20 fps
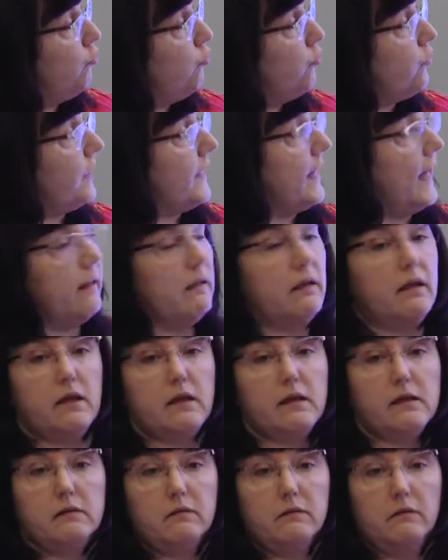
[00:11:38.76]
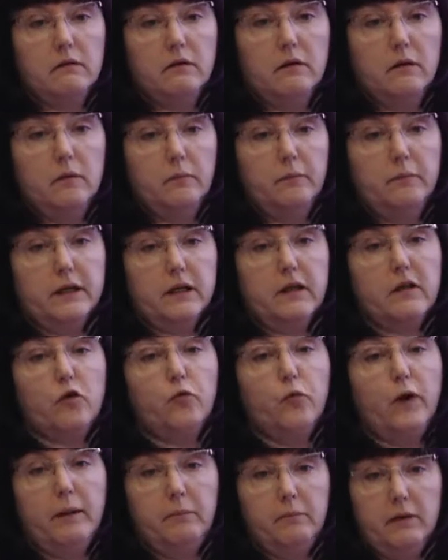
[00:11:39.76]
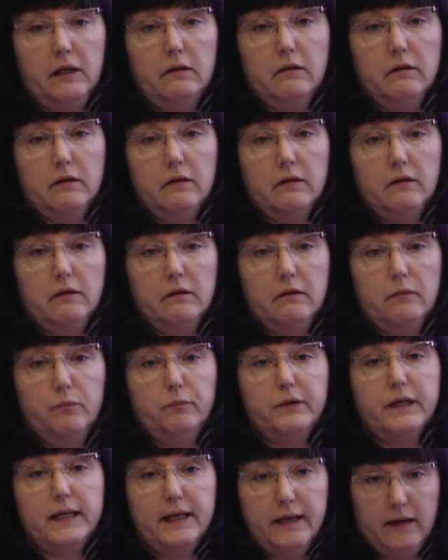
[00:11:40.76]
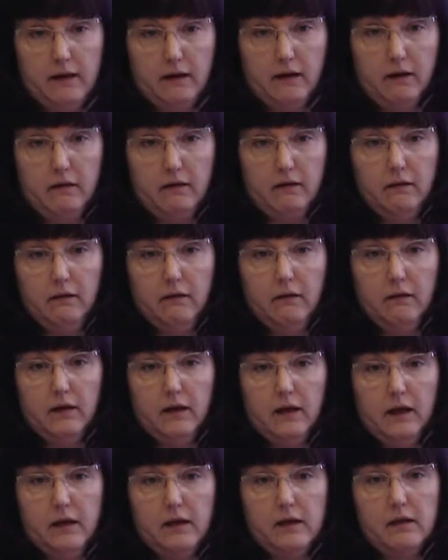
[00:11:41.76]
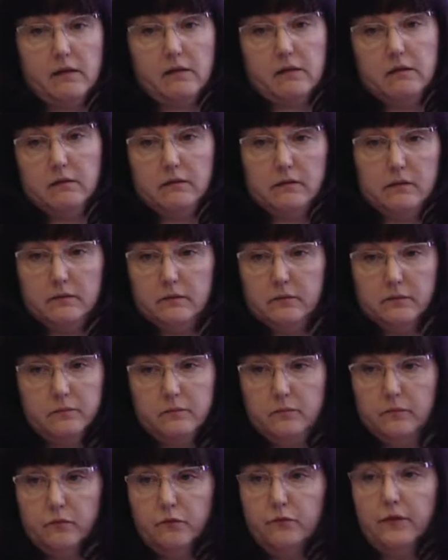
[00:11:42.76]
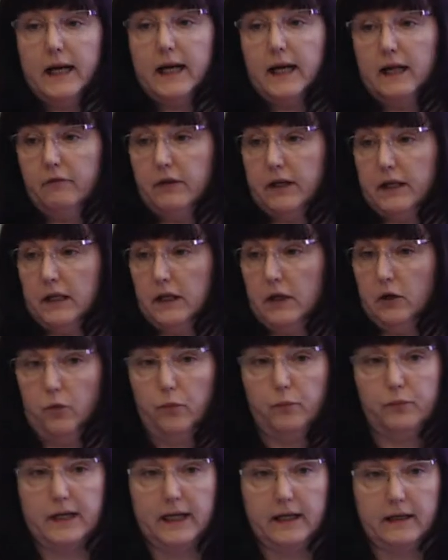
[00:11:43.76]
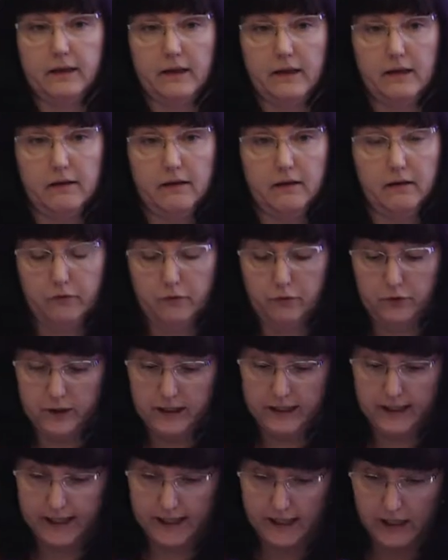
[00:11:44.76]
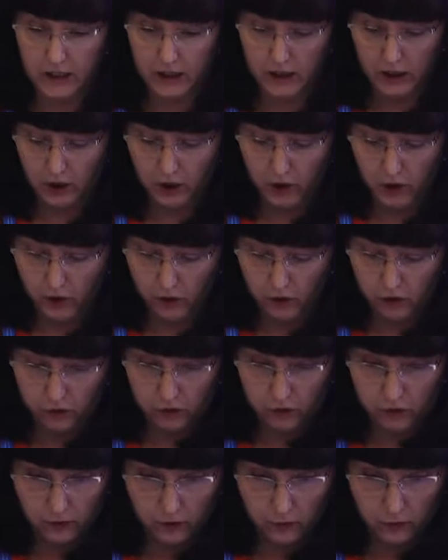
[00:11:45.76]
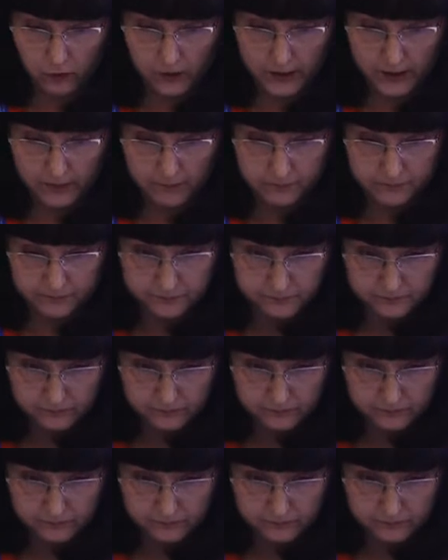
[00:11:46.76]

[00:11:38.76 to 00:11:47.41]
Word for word: 2 cents per square meter per year it's uh, very very low price yeah for this so um,